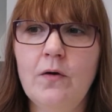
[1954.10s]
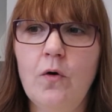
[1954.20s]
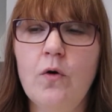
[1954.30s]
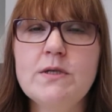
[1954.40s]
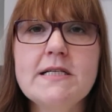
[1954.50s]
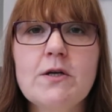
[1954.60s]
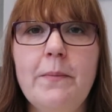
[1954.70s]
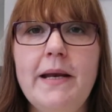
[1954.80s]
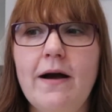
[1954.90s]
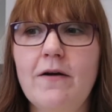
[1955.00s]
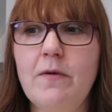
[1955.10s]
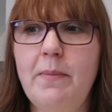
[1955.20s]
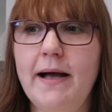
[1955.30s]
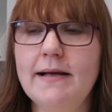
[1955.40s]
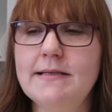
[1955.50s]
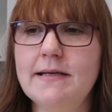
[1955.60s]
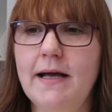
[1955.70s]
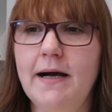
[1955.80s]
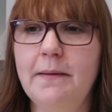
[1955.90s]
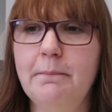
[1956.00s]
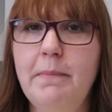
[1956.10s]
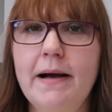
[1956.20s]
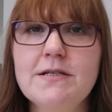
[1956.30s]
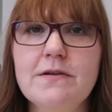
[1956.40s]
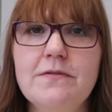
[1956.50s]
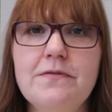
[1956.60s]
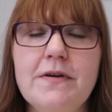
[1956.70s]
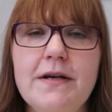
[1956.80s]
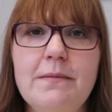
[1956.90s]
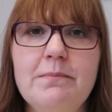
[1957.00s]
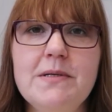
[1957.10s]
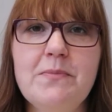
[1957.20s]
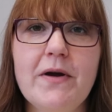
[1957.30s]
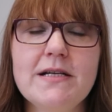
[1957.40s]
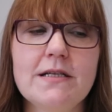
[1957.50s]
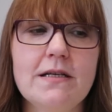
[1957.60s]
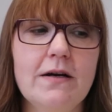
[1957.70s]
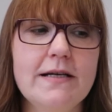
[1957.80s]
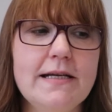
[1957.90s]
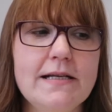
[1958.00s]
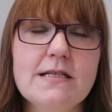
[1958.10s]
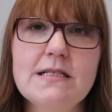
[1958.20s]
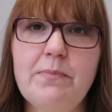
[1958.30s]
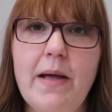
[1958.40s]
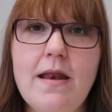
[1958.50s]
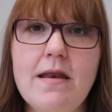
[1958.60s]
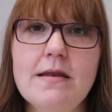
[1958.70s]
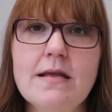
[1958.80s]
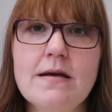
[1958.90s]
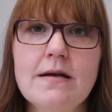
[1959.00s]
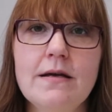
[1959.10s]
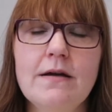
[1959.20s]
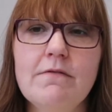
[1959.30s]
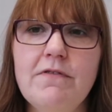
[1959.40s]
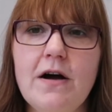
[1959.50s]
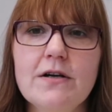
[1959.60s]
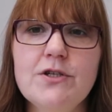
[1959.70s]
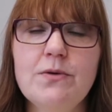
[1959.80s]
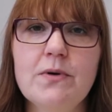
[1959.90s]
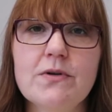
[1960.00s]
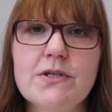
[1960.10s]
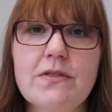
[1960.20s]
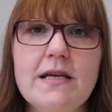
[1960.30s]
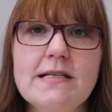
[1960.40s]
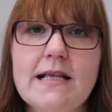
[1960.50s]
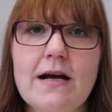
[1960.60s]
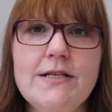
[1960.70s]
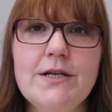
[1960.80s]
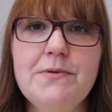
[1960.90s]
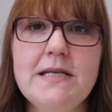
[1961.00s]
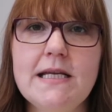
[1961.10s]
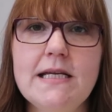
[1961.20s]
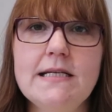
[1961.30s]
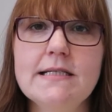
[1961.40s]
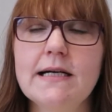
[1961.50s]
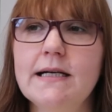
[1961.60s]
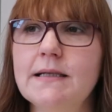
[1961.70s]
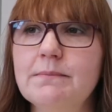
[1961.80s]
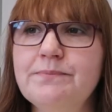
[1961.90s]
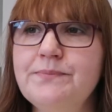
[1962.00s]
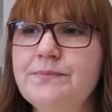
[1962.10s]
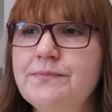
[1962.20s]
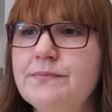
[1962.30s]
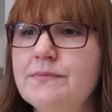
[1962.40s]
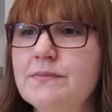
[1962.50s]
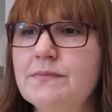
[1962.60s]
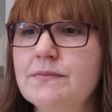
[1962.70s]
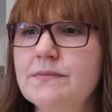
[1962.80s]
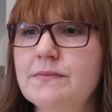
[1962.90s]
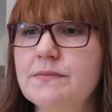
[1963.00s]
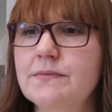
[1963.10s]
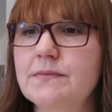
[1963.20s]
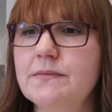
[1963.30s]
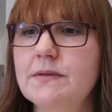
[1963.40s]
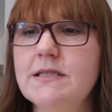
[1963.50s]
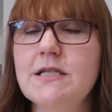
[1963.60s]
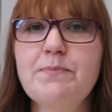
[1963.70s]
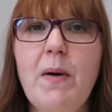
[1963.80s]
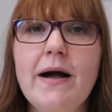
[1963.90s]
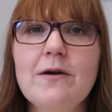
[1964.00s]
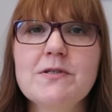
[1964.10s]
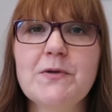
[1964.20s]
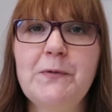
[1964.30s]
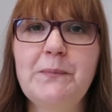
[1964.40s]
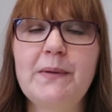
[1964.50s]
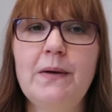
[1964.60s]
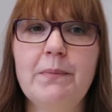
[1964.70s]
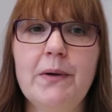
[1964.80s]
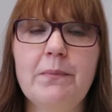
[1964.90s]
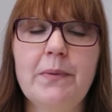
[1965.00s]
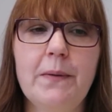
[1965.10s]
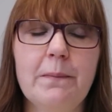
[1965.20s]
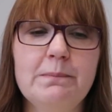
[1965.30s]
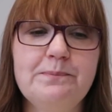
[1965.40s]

Or just coming out of a bad patch of depression. I tend to spend far too much on things that I don't need, and it just piles up and up and up and up.